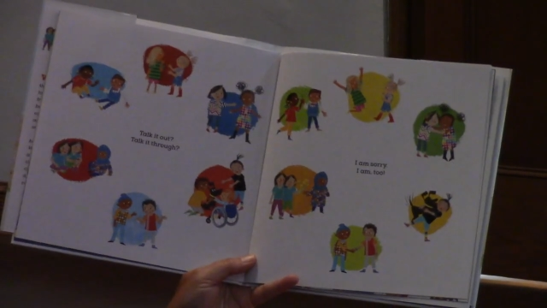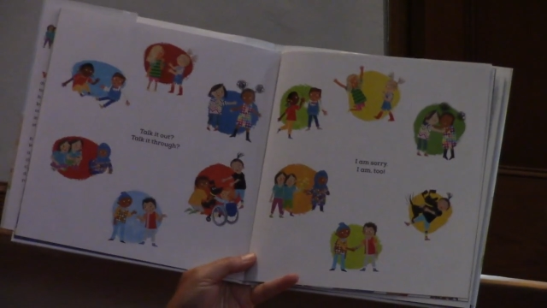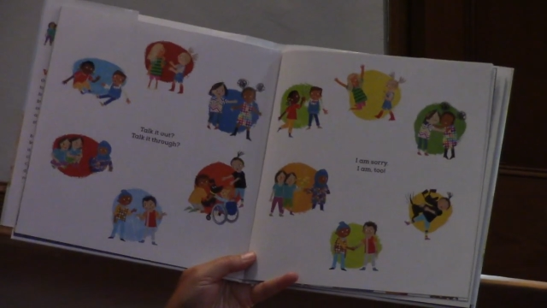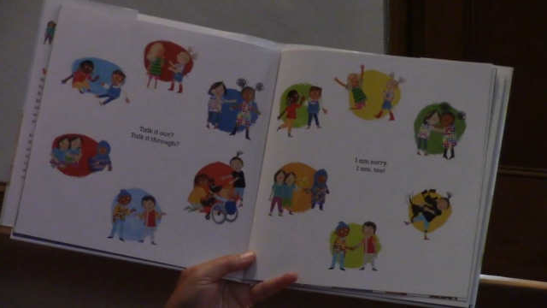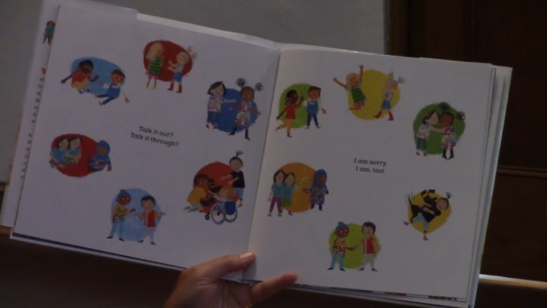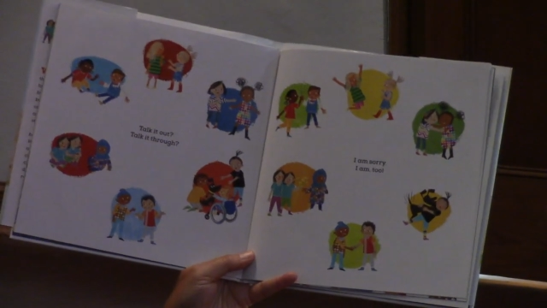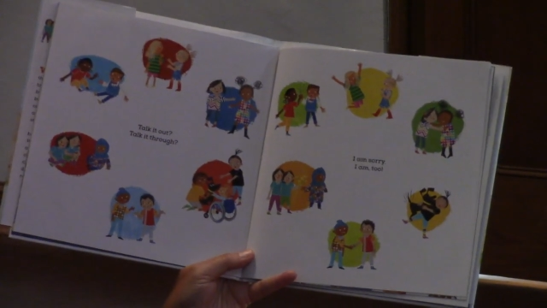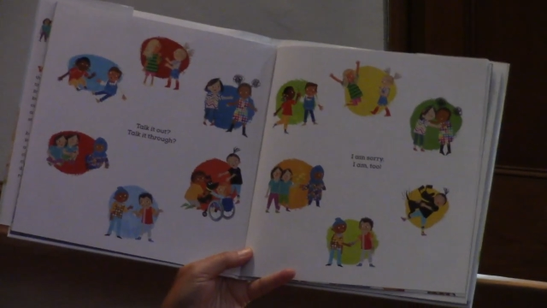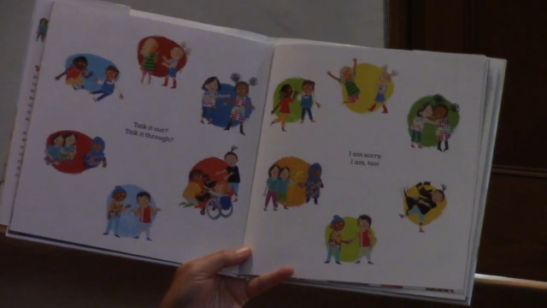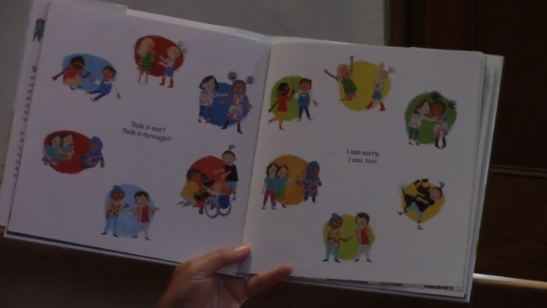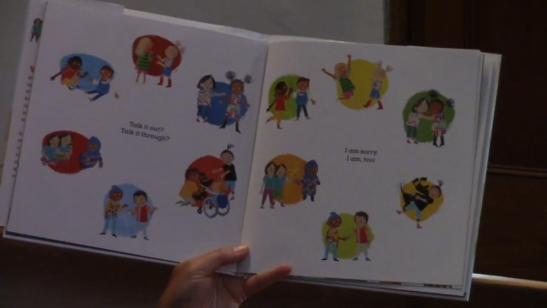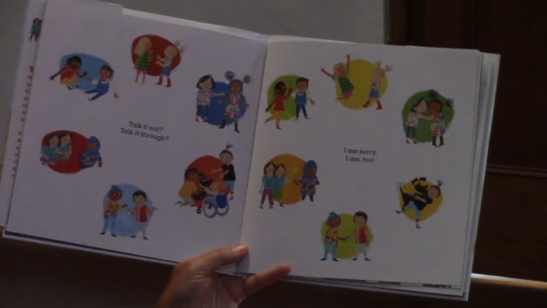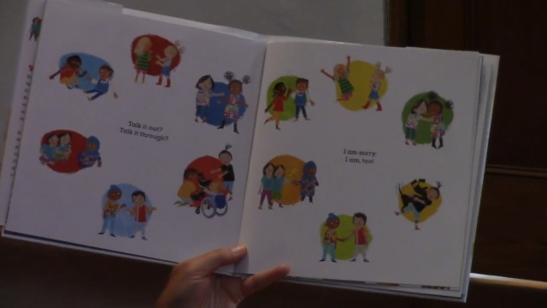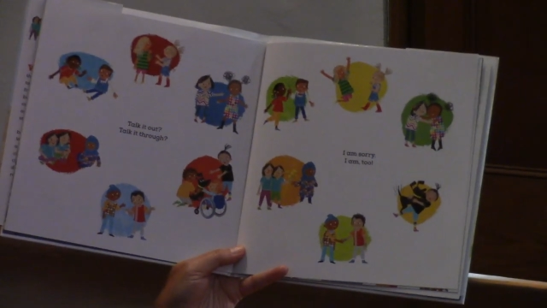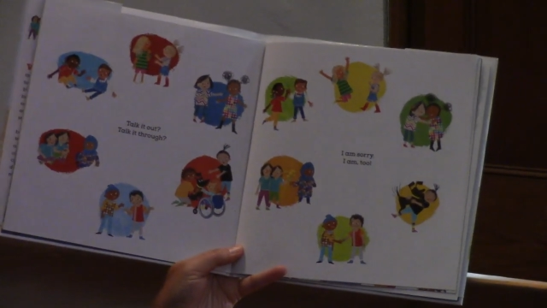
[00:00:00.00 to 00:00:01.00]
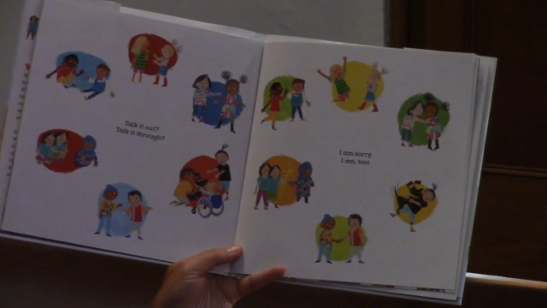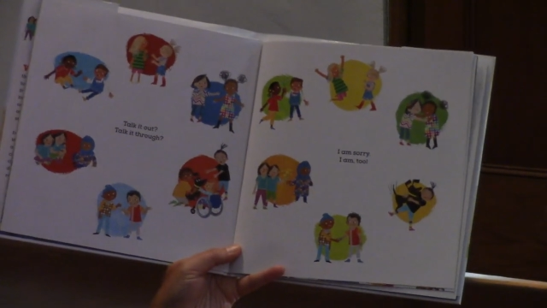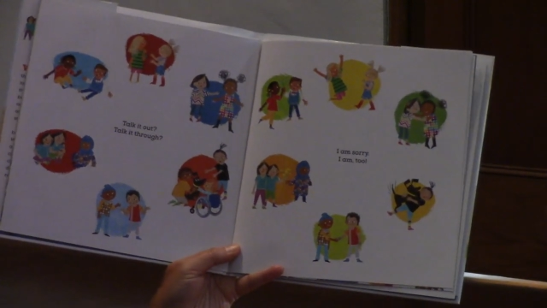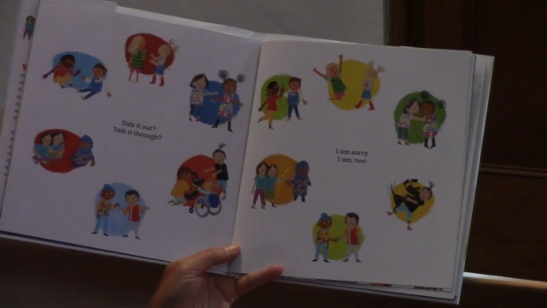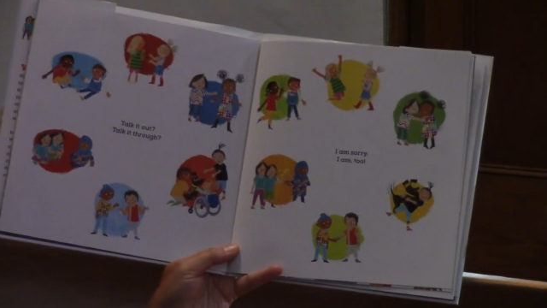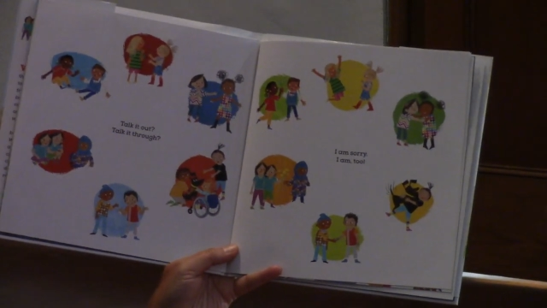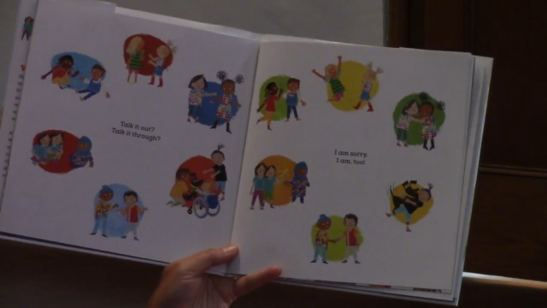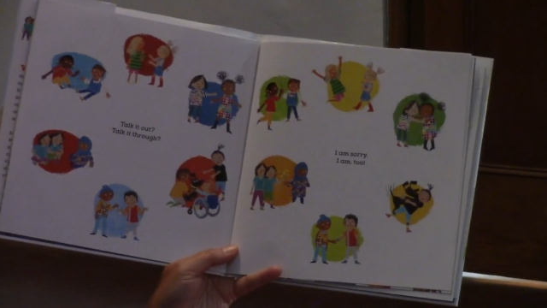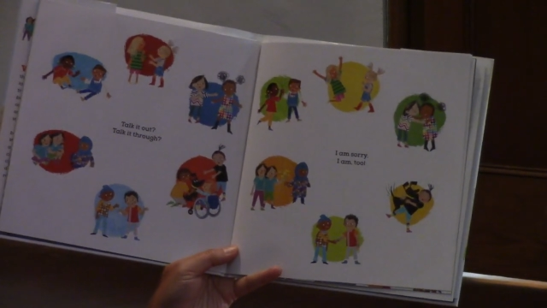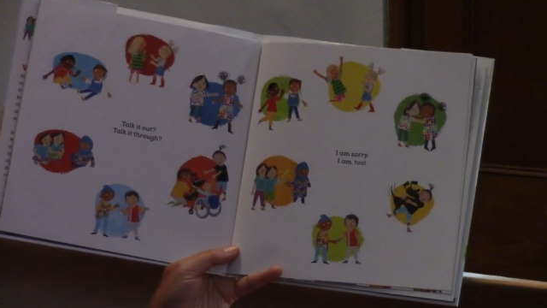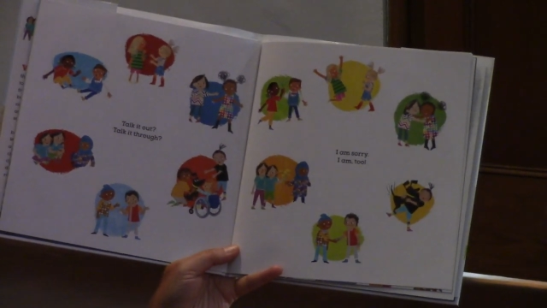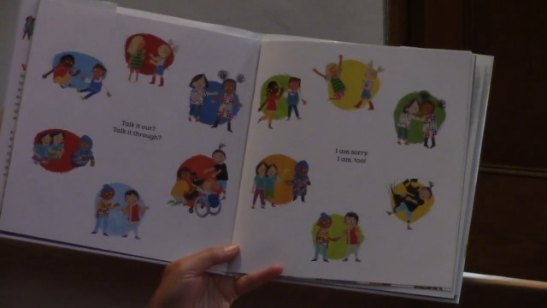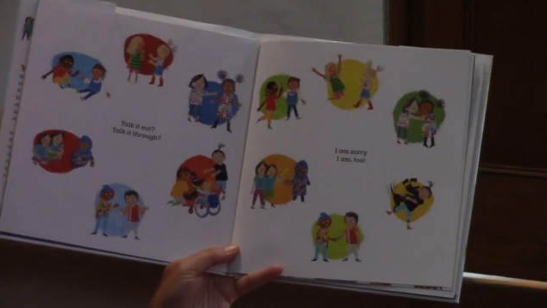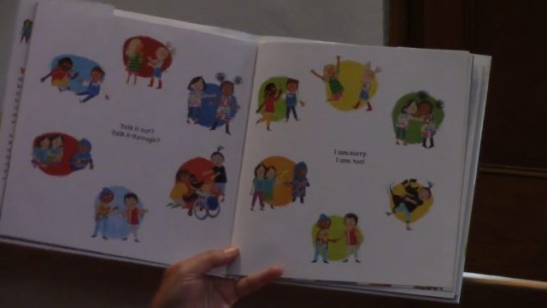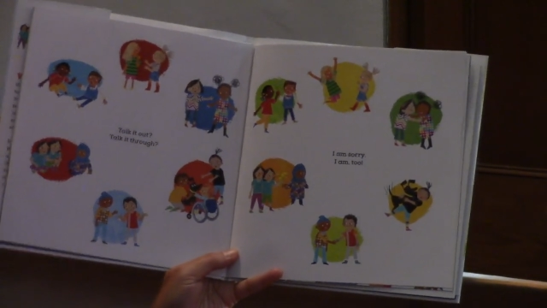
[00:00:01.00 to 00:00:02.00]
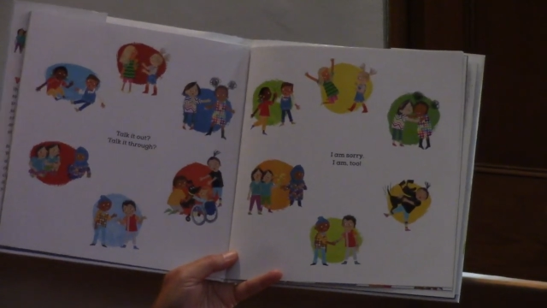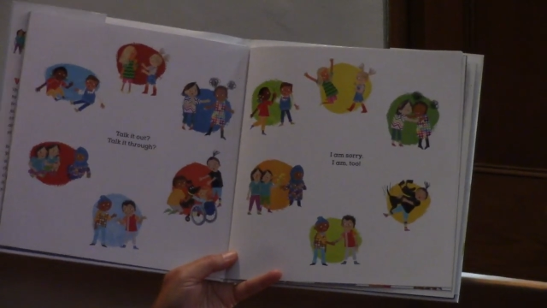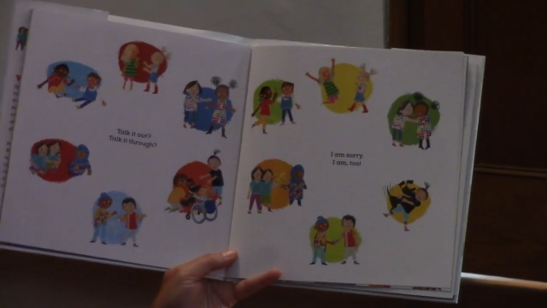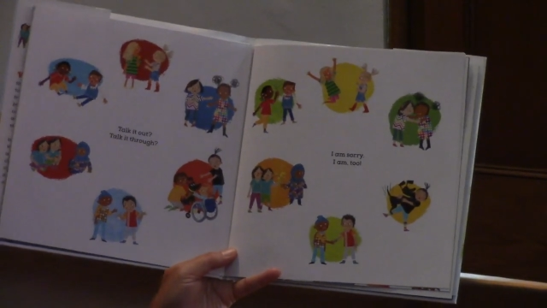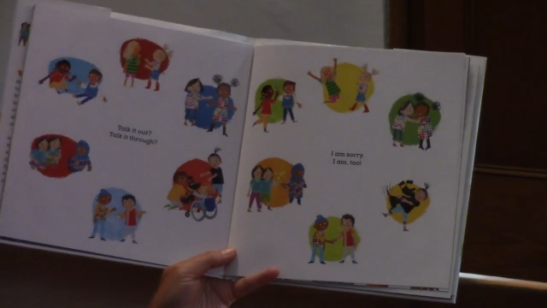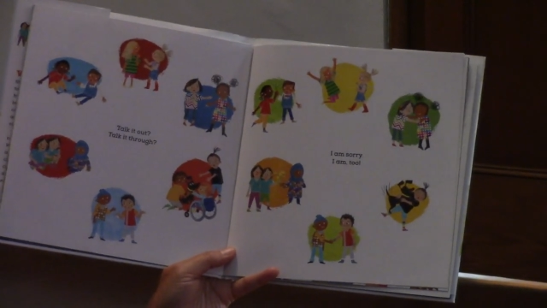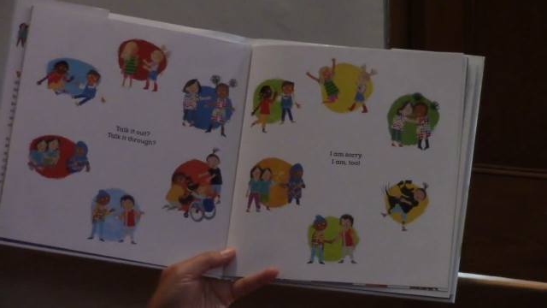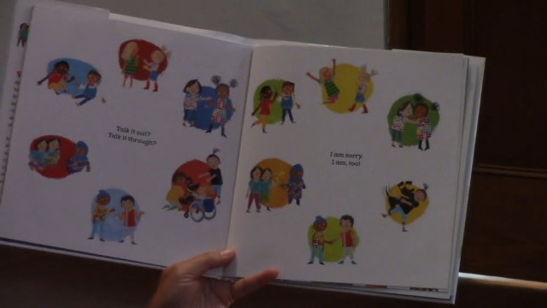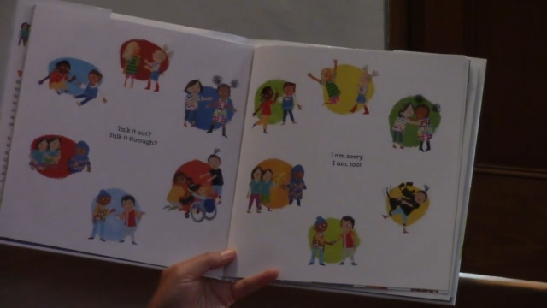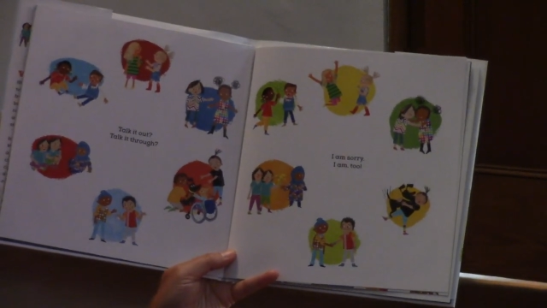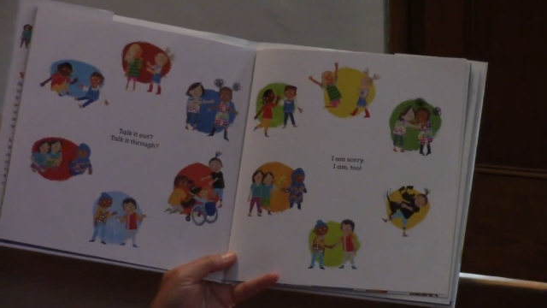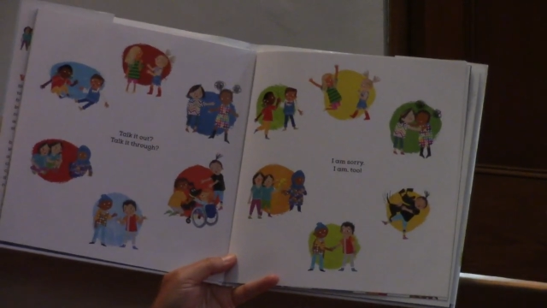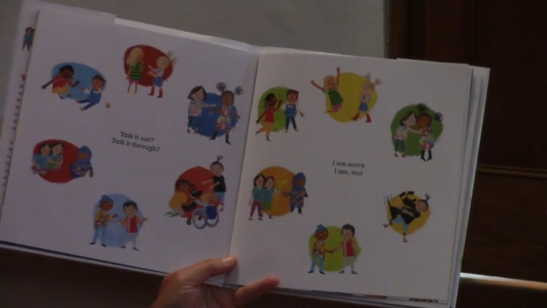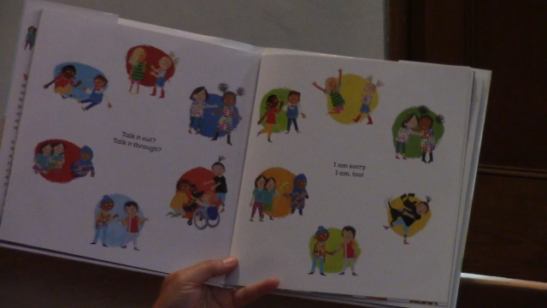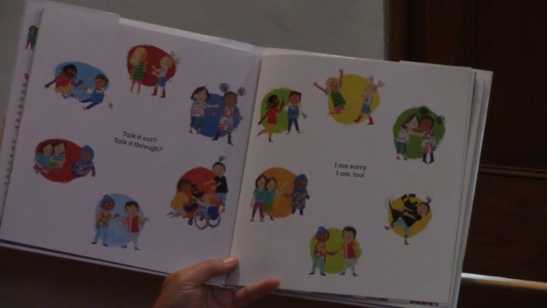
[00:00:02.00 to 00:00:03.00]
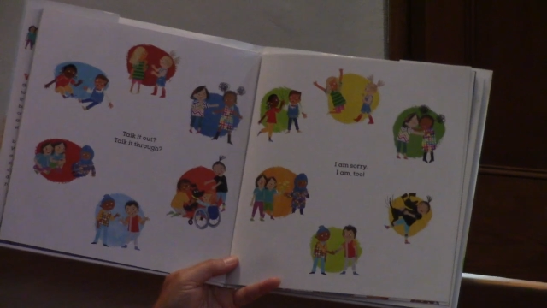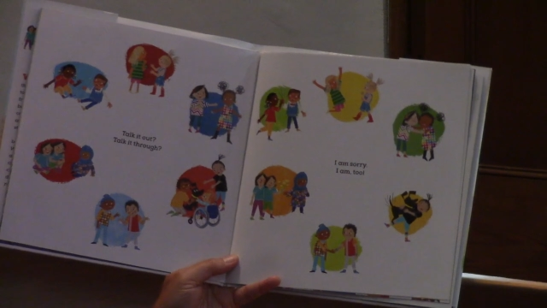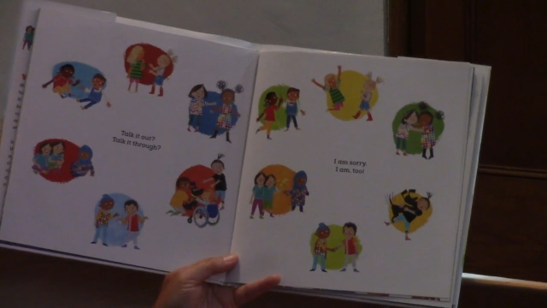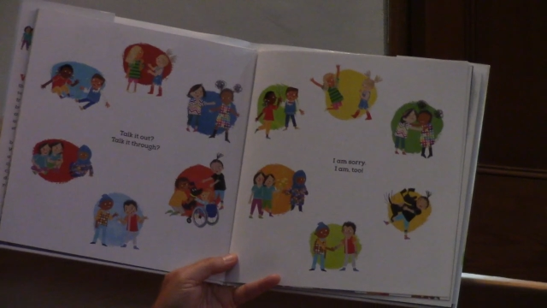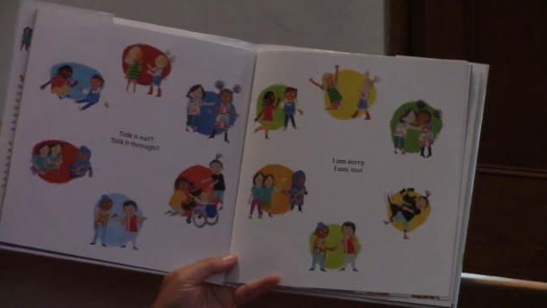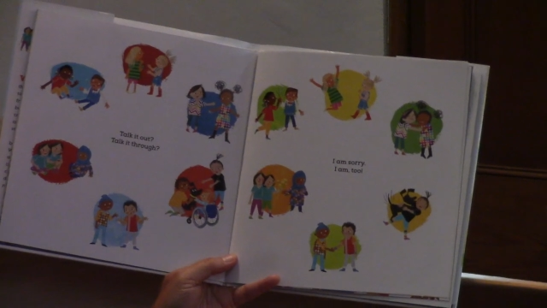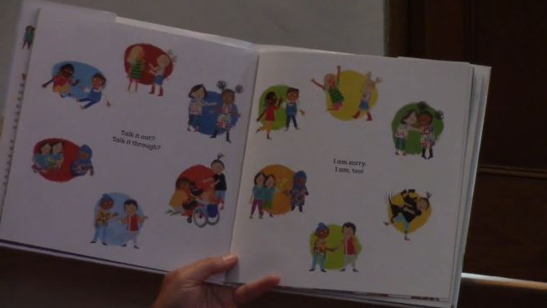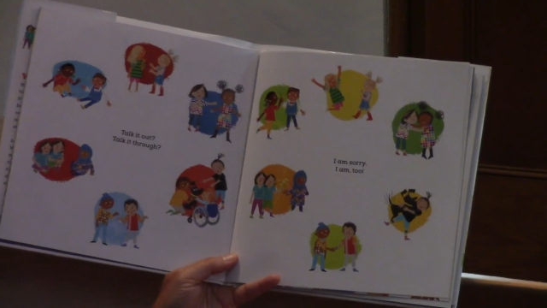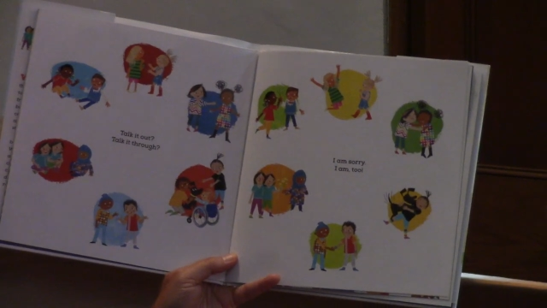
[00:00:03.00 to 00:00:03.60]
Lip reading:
No face is visible, so there are no lips to read.